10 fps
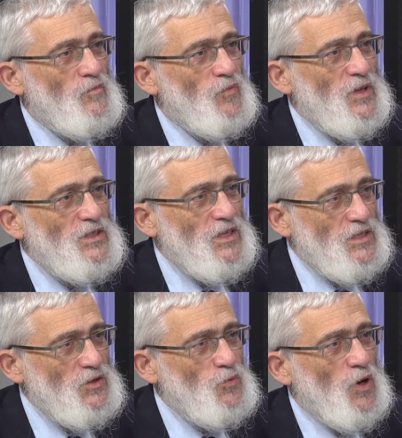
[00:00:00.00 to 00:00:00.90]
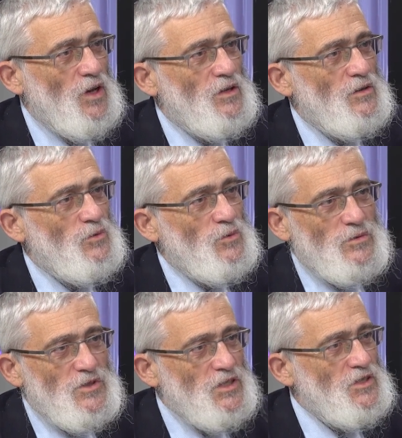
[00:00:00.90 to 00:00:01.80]
61 or
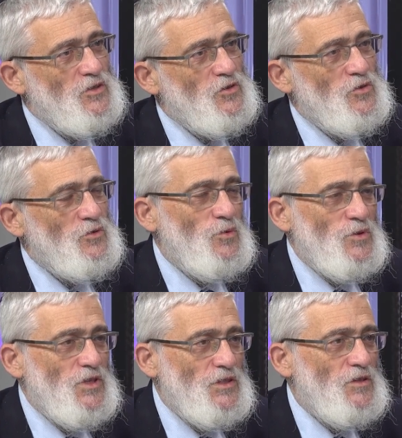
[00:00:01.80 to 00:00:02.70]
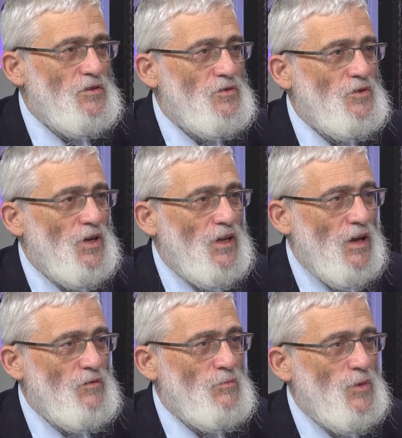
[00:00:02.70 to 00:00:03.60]
62 or 63 and
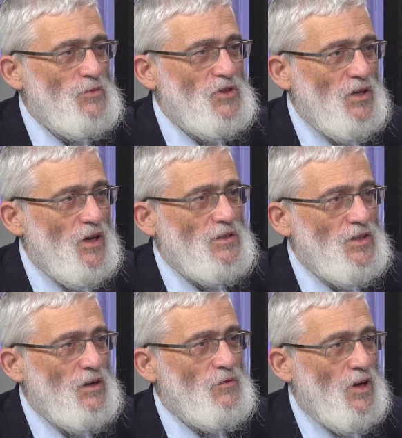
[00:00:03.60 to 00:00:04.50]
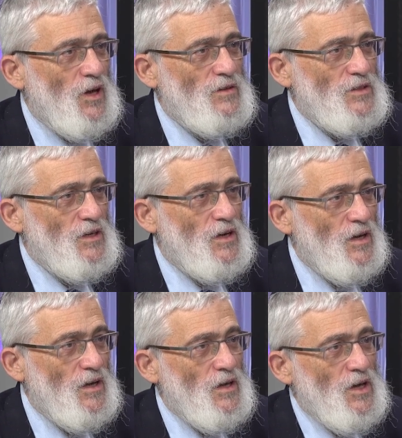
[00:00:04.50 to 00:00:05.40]
have a Memshalat Tzara
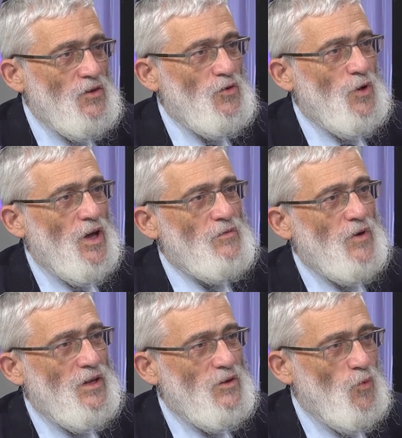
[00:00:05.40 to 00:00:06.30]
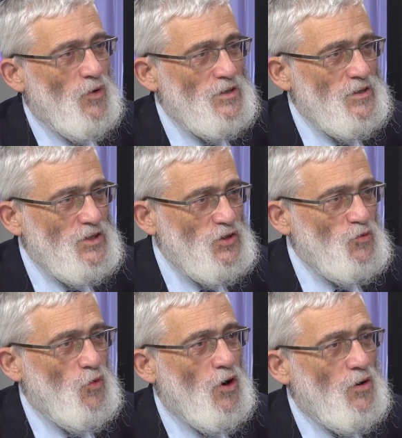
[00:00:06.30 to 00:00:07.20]
Chazaka, to have a
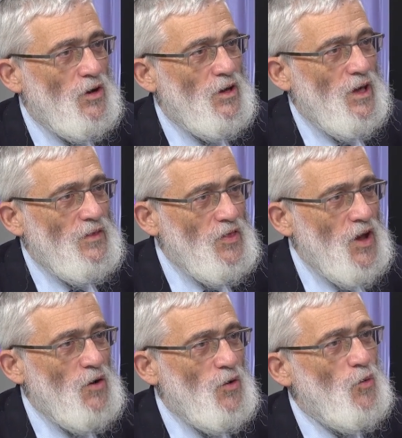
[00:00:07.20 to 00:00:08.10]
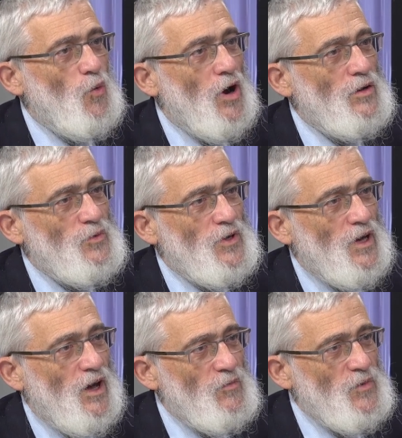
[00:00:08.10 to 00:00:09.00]
strong, narrow right-wing
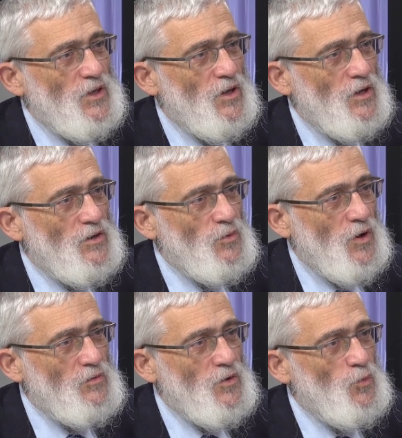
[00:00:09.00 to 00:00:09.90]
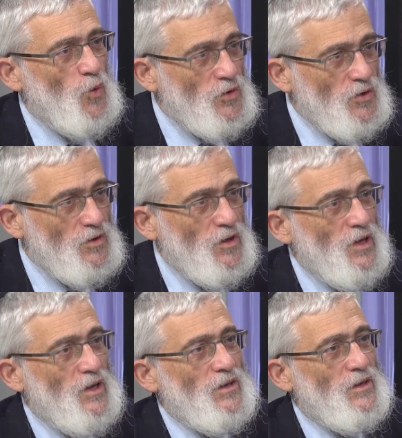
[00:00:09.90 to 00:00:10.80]
government like the Rebbe wanted,
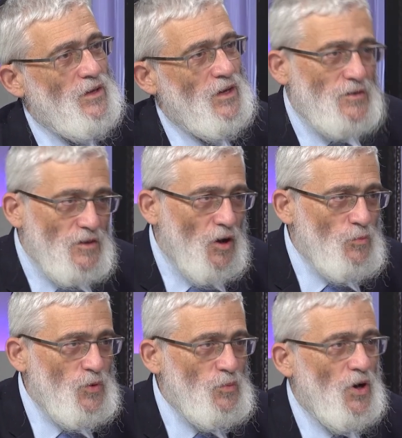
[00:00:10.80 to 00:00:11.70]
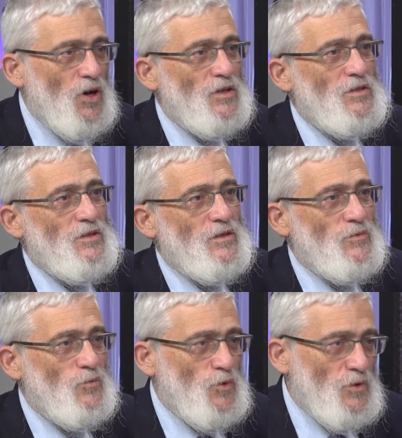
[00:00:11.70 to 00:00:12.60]
that doesn't compromise, that
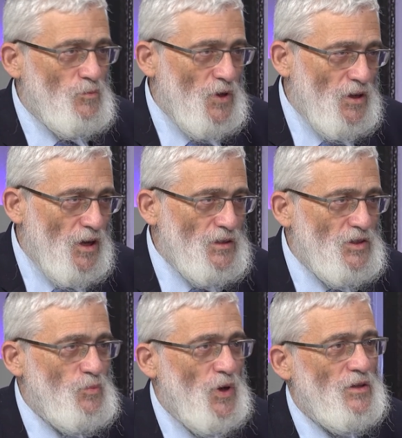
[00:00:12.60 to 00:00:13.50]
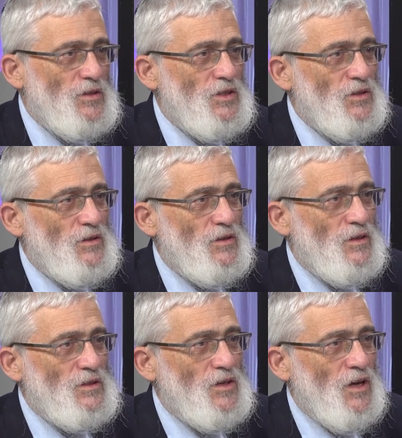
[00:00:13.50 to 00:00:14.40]
will be against the
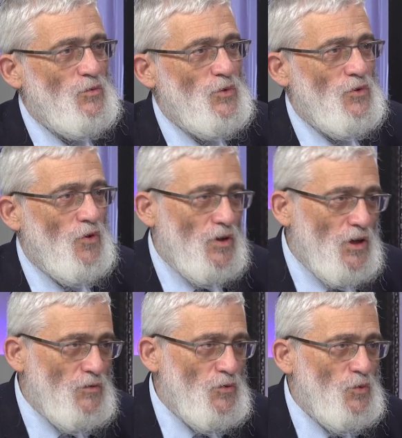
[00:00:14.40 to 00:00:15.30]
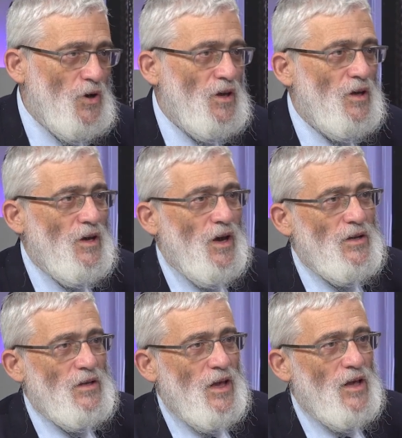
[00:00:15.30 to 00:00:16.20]
Palestinian state, will not give away
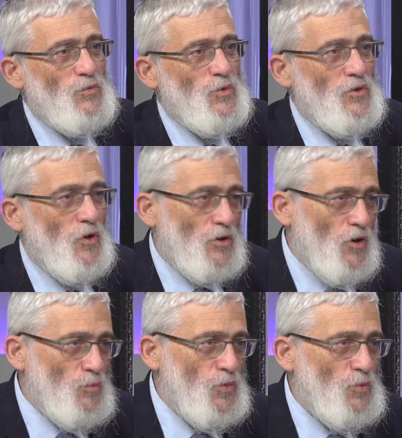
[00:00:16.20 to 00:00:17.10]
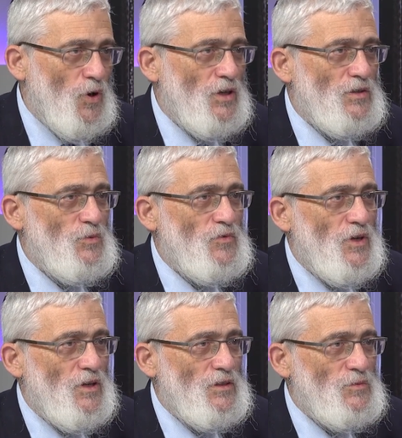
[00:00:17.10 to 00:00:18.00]
any land, will not compromise with
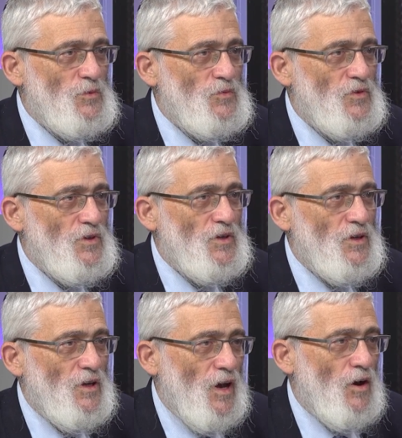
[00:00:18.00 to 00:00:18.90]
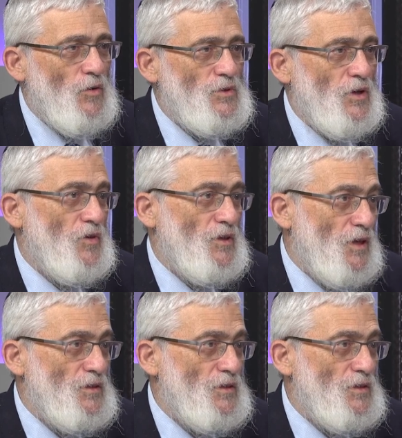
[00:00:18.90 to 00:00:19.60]
dealings with the Arabs. I think that's